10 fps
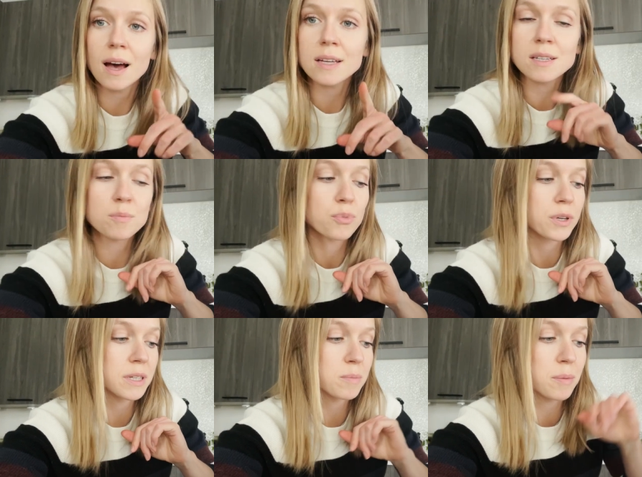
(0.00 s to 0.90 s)
As I'm
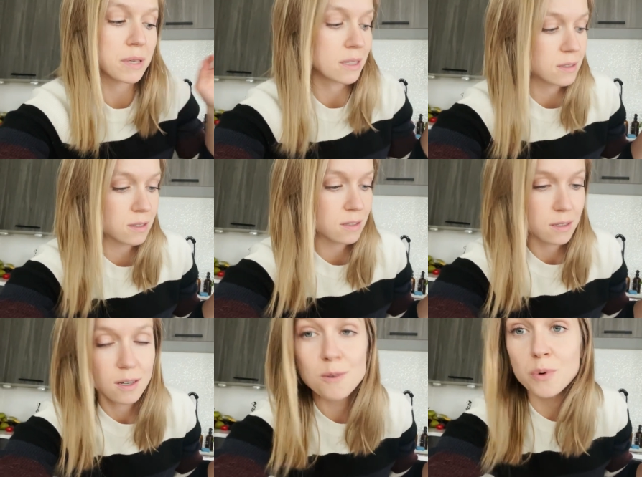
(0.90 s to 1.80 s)
boiling my beets,
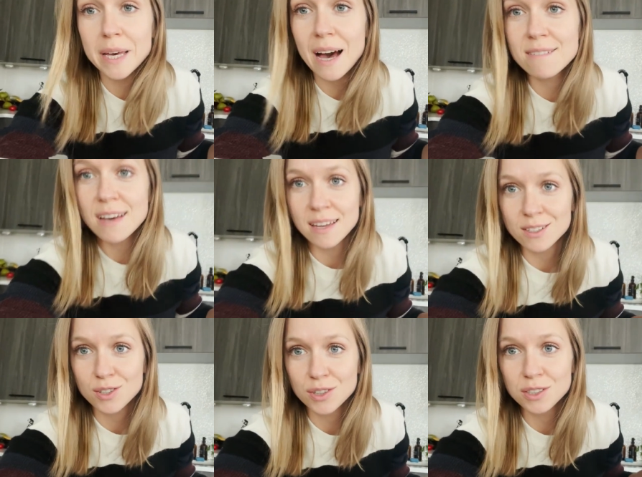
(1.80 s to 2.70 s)
we have
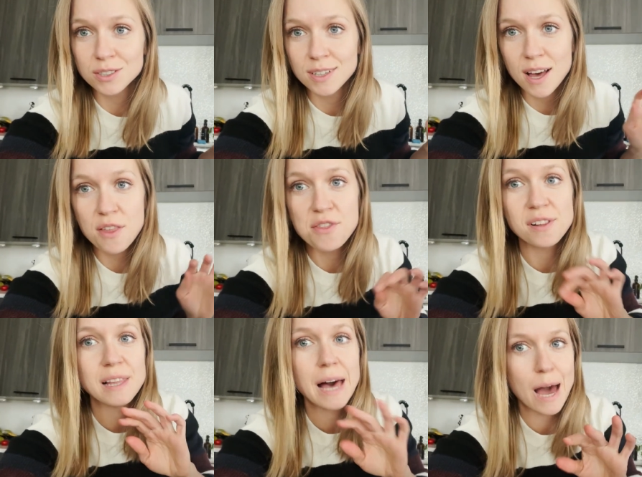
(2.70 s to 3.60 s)
entered the
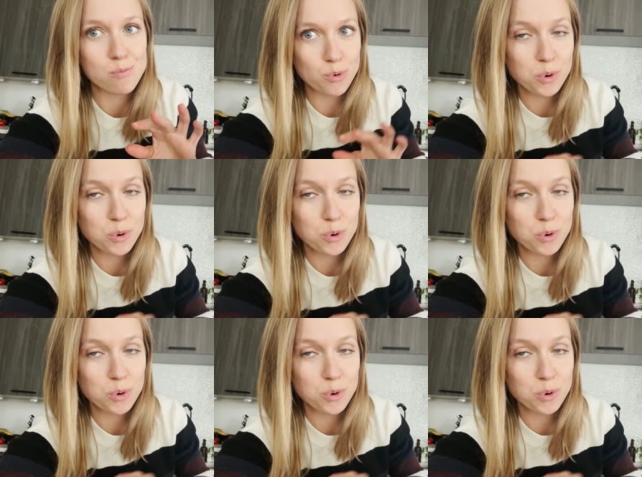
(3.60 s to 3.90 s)
lab